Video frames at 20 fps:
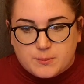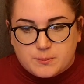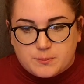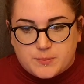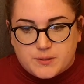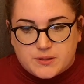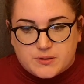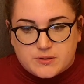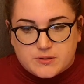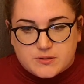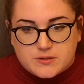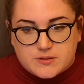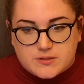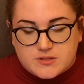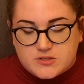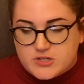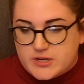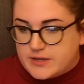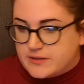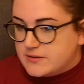Because the
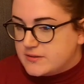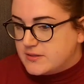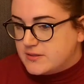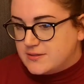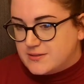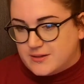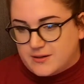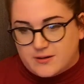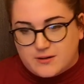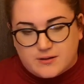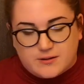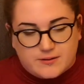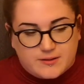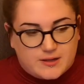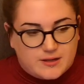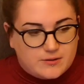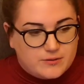chances are that